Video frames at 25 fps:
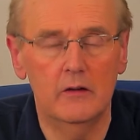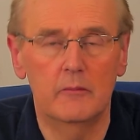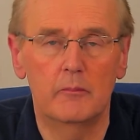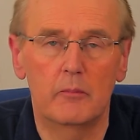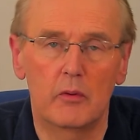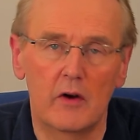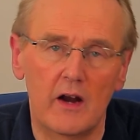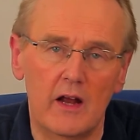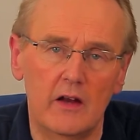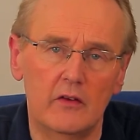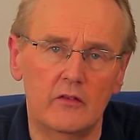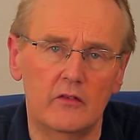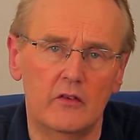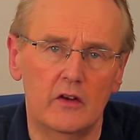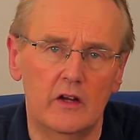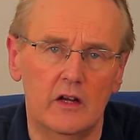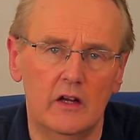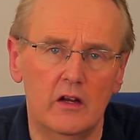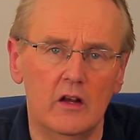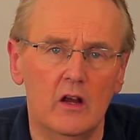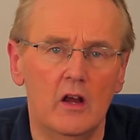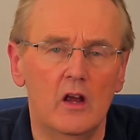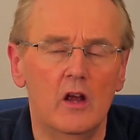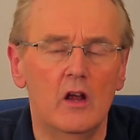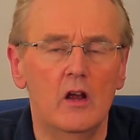and
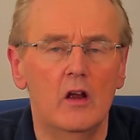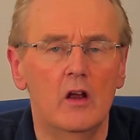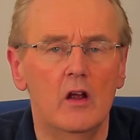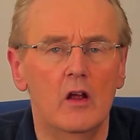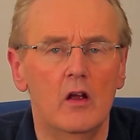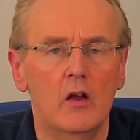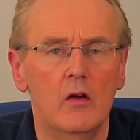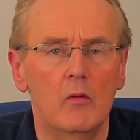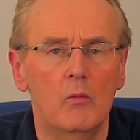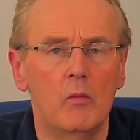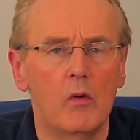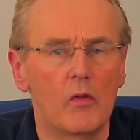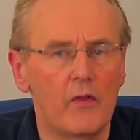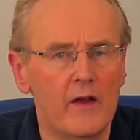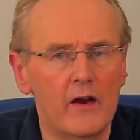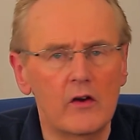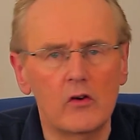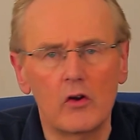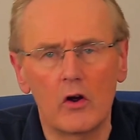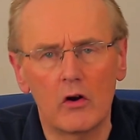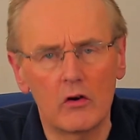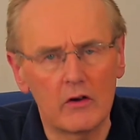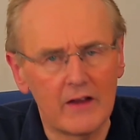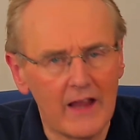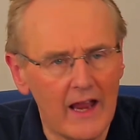branding, well, they're
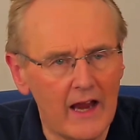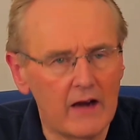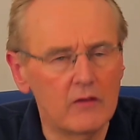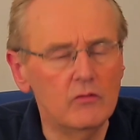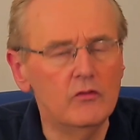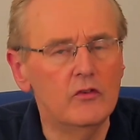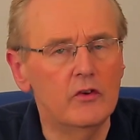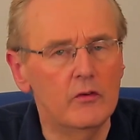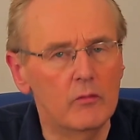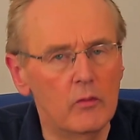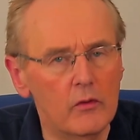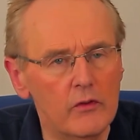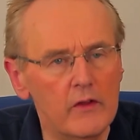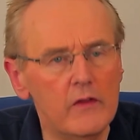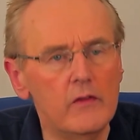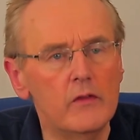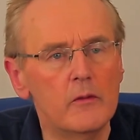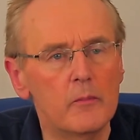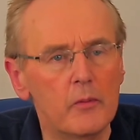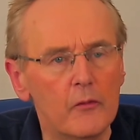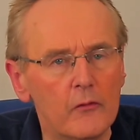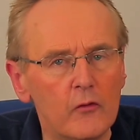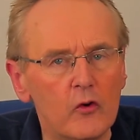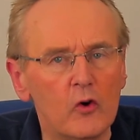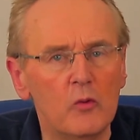not counted within the
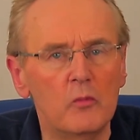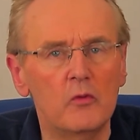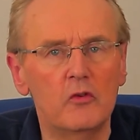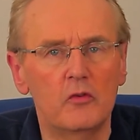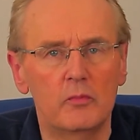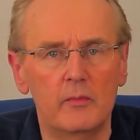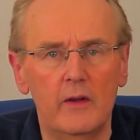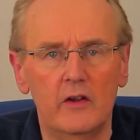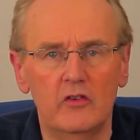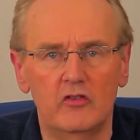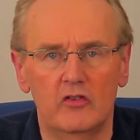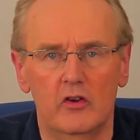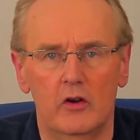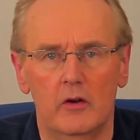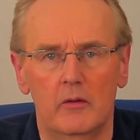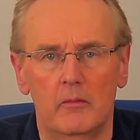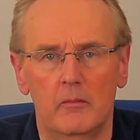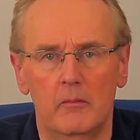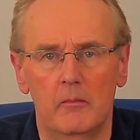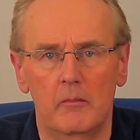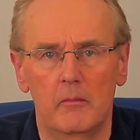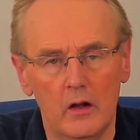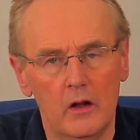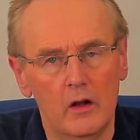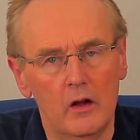performance measure.
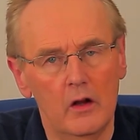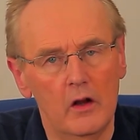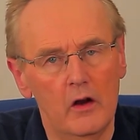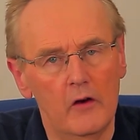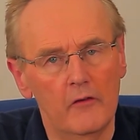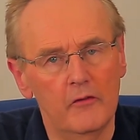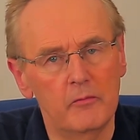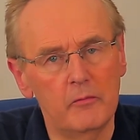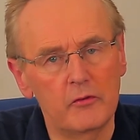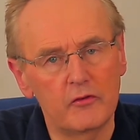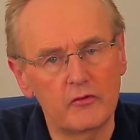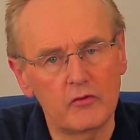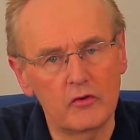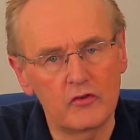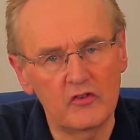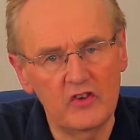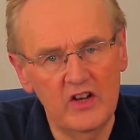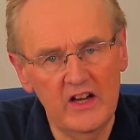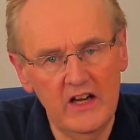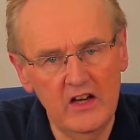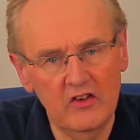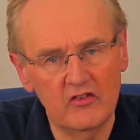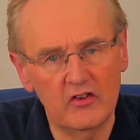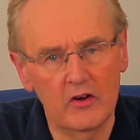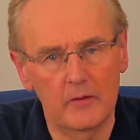From a
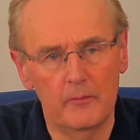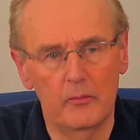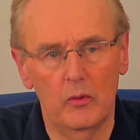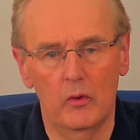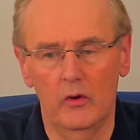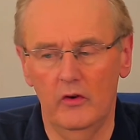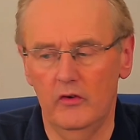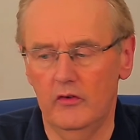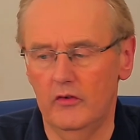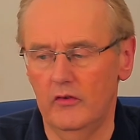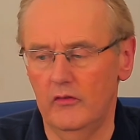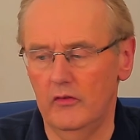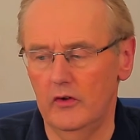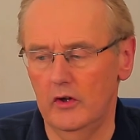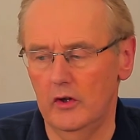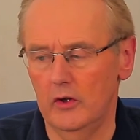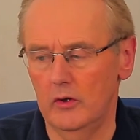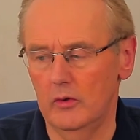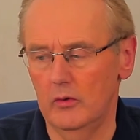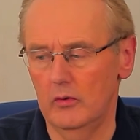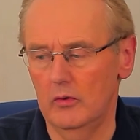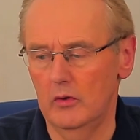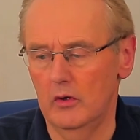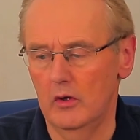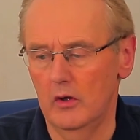strategic point of
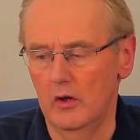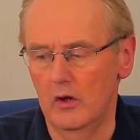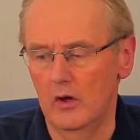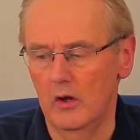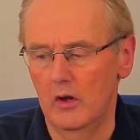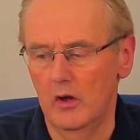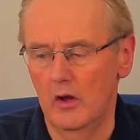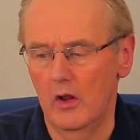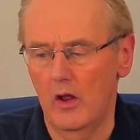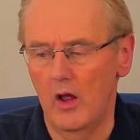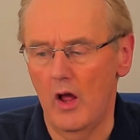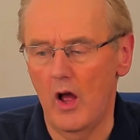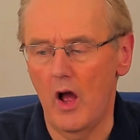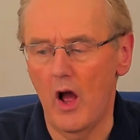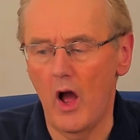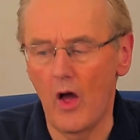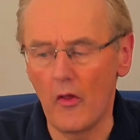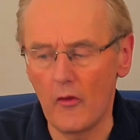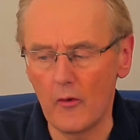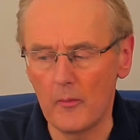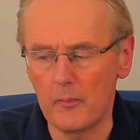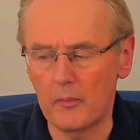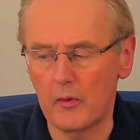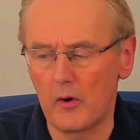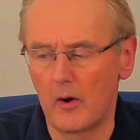view,
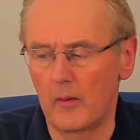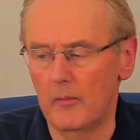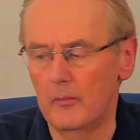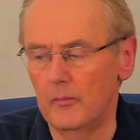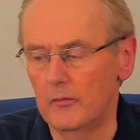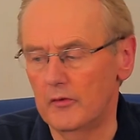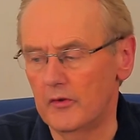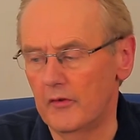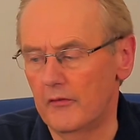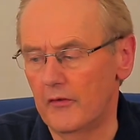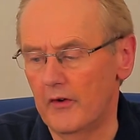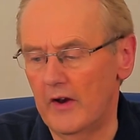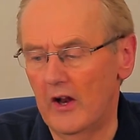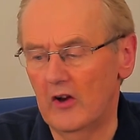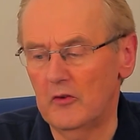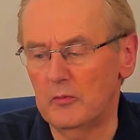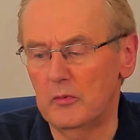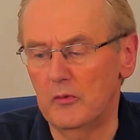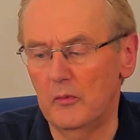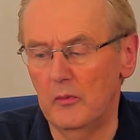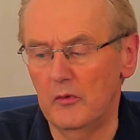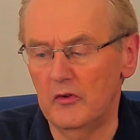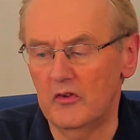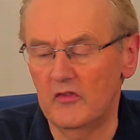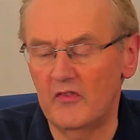other problems of financial
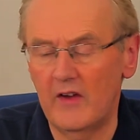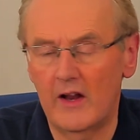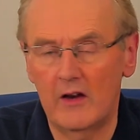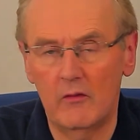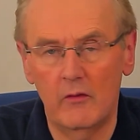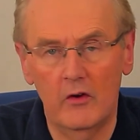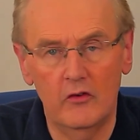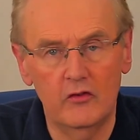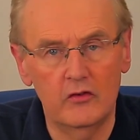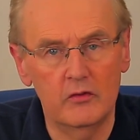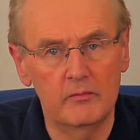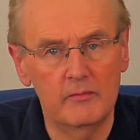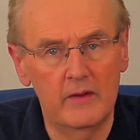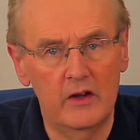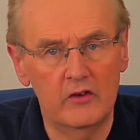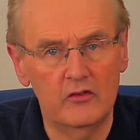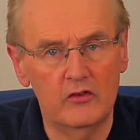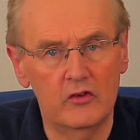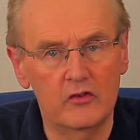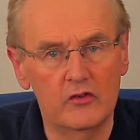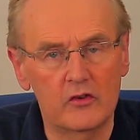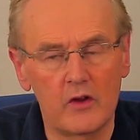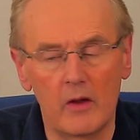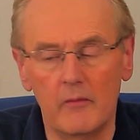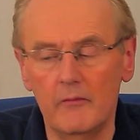performance evaluation
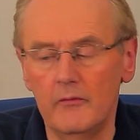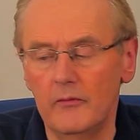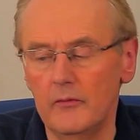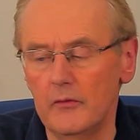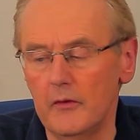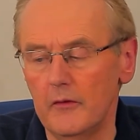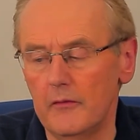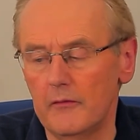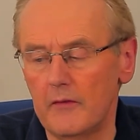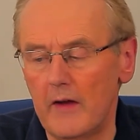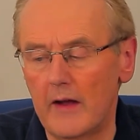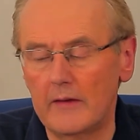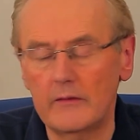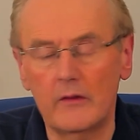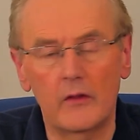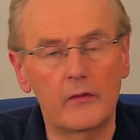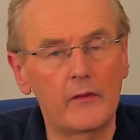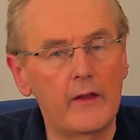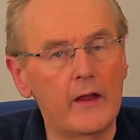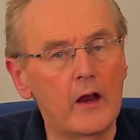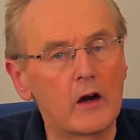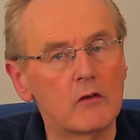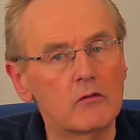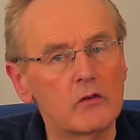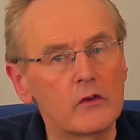measures come from the fact that
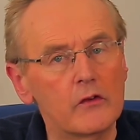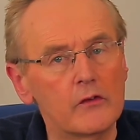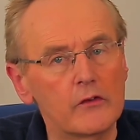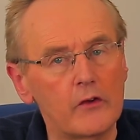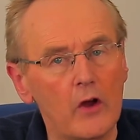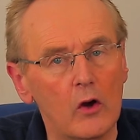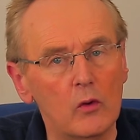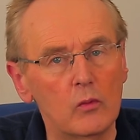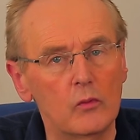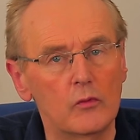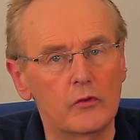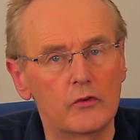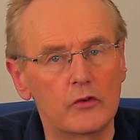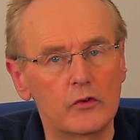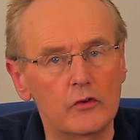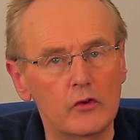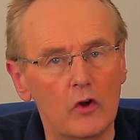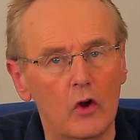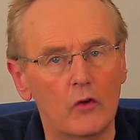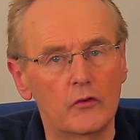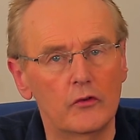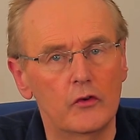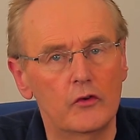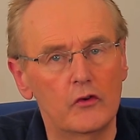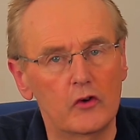they are results and
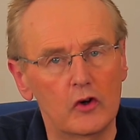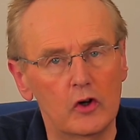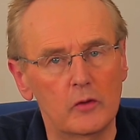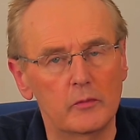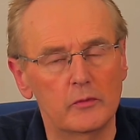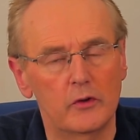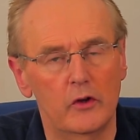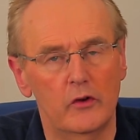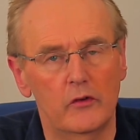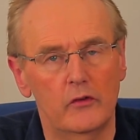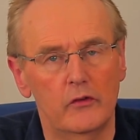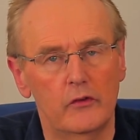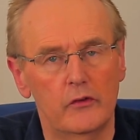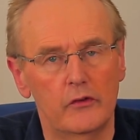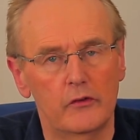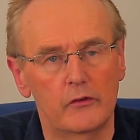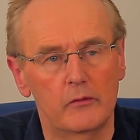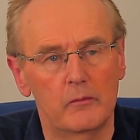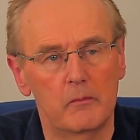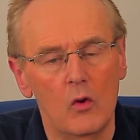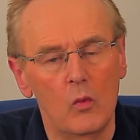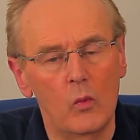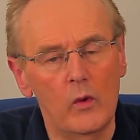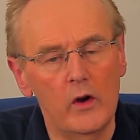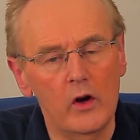not
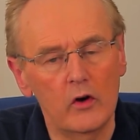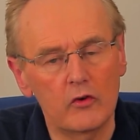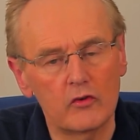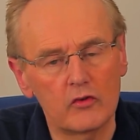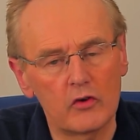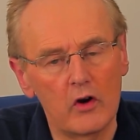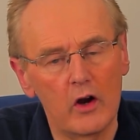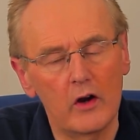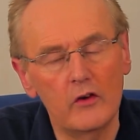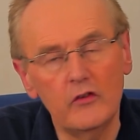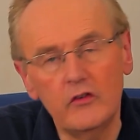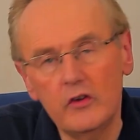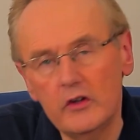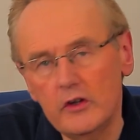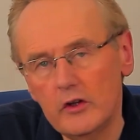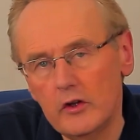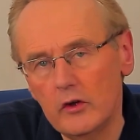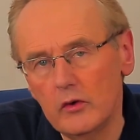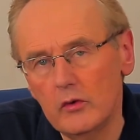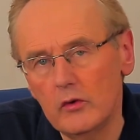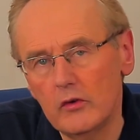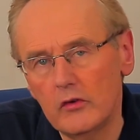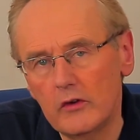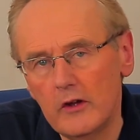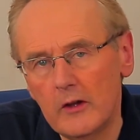determinants. We are trying to
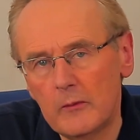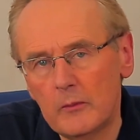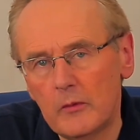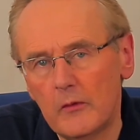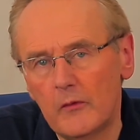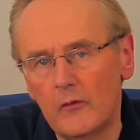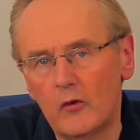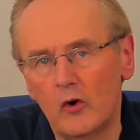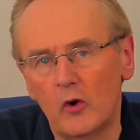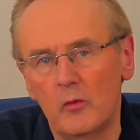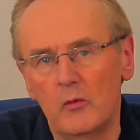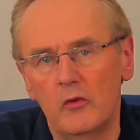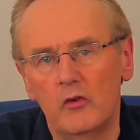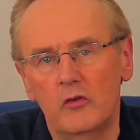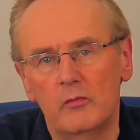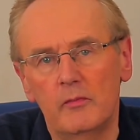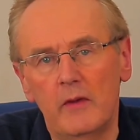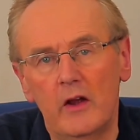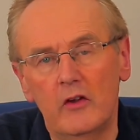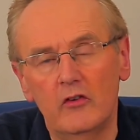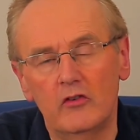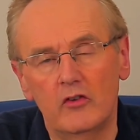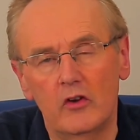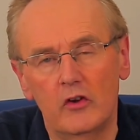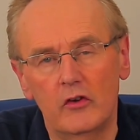use these performance
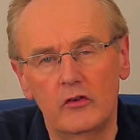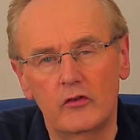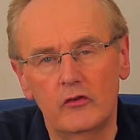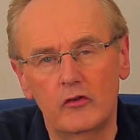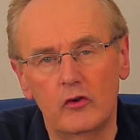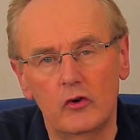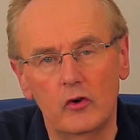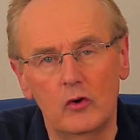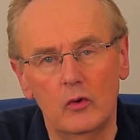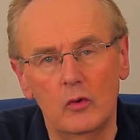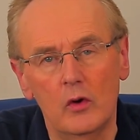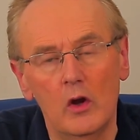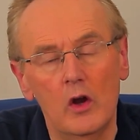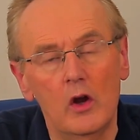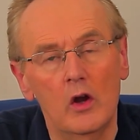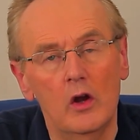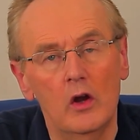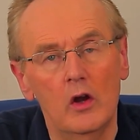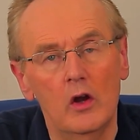measures to